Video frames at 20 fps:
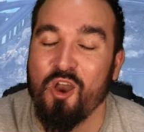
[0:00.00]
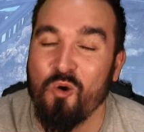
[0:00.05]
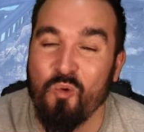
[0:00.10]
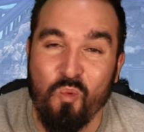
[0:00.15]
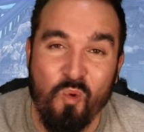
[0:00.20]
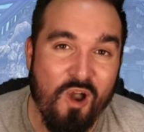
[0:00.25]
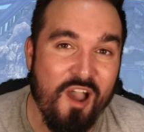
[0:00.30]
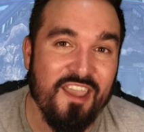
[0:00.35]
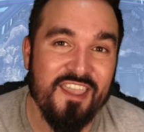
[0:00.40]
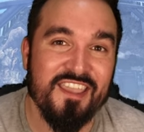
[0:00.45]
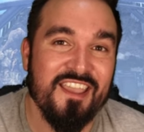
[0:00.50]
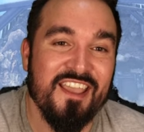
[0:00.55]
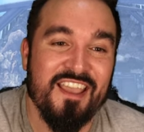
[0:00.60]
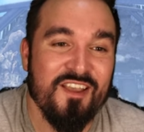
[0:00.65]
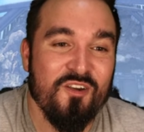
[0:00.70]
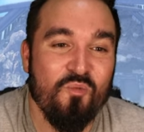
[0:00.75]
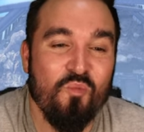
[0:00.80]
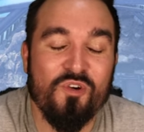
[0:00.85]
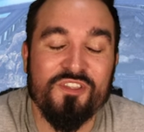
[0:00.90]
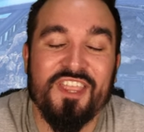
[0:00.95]
Why
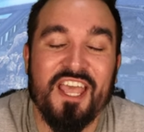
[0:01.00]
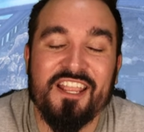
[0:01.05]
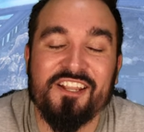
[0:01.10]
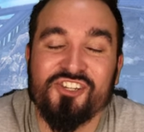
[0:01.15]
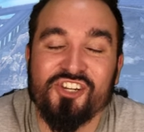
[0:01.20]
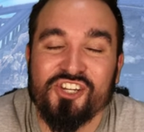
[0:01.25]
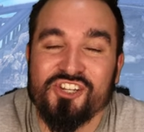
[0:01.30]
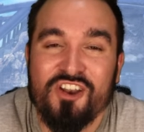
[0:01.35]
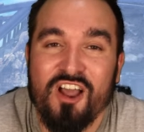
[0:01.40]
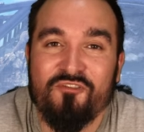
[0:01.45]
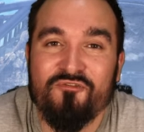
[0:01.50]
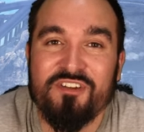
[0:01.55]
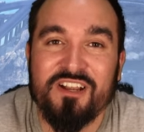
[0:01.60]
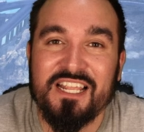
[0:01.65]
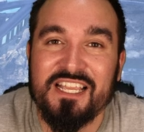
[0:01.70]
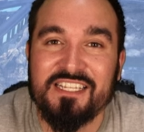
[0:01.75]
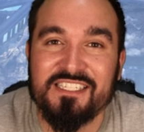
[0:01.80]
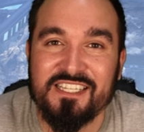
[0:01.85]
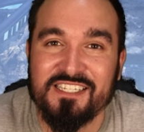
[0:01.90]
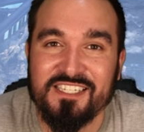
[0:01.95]
would they just not
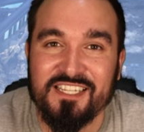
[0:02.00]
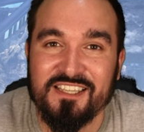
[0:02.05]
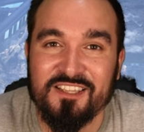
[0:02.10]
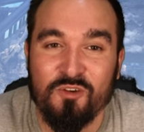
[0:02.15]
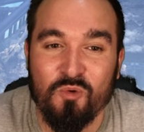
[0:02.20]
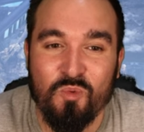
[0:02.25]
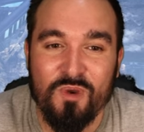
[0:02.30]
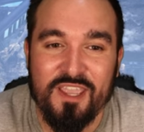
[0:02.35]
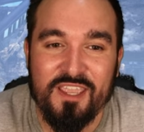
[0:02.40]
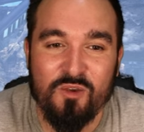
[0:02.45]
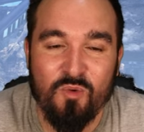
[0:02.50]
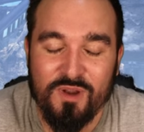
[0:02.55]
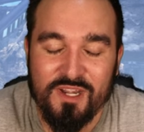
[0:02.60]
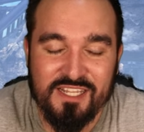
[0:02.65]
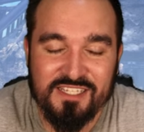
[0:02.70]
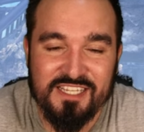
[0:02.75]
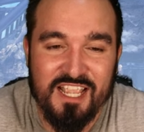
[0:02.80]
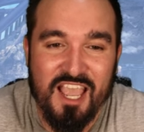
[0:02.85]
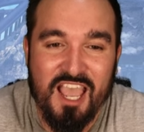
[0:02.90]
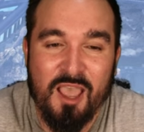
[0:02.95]
release this in the week when
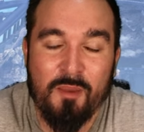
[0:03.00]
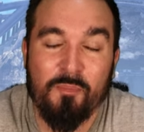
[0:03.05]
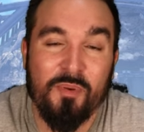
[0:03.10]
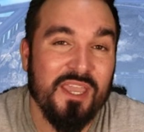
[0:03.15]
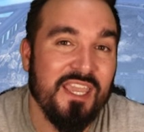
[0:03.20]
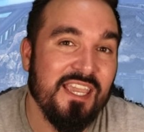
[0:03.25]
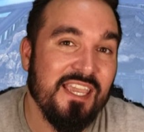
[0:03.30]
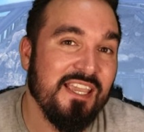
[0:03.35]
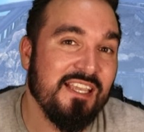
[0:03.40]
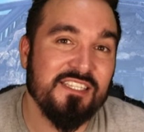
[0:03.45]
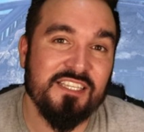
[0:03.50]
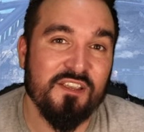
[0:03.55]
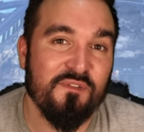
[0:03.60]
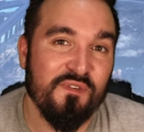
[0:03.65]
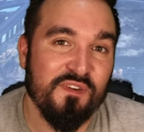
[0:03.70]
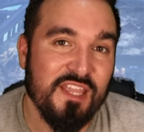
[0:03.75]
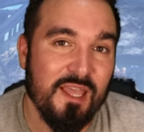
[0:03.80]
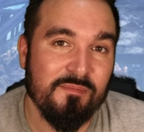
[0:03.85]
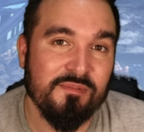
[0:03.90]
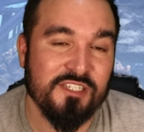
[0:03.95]
it's a bit easier
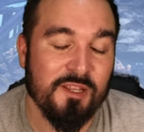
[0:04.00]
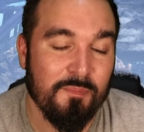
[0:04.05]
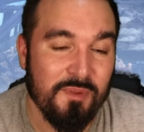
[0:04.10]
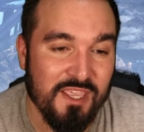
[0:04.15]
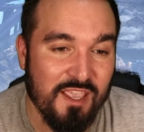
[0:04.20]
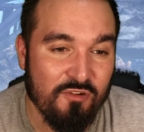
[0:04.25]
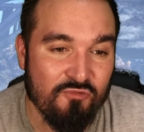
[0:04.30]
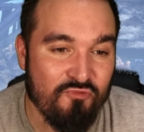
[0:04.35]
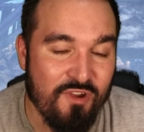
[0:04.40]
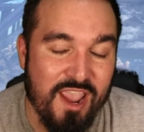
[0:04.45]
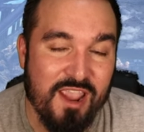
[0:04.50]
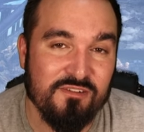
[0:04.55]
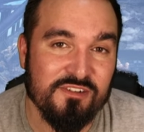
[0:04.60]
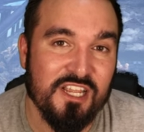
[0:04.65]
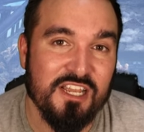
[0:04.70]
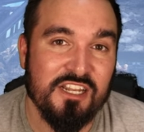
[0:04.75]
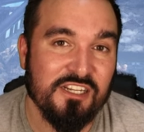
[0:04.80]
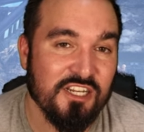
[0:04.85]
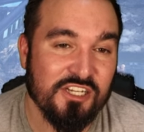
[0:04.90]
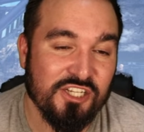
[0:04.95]
for them to be around
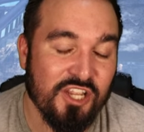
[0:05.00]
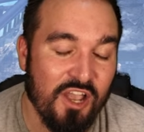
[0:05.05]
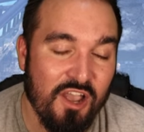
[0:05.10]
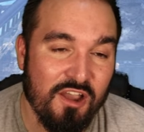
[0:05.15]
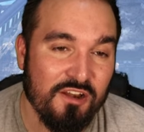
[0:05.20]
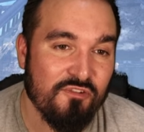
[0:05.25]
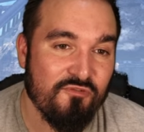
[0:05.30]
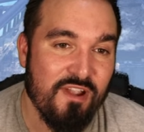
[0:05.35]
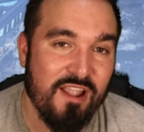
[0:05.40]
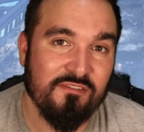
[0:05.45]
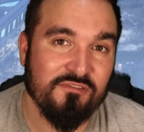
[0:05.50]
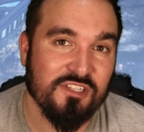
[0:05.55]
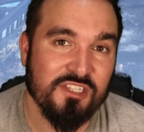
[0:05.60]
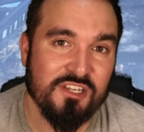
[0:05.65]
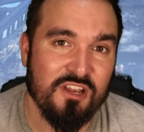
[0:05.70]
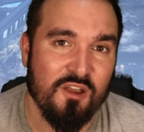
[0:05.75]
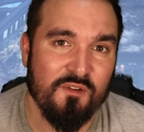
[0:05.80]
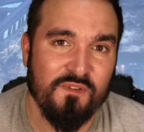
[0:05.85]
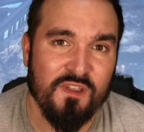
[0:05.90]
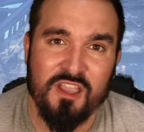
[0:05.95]
to turn around
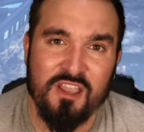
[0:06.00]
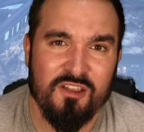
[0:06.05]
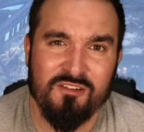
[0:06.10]
stuff?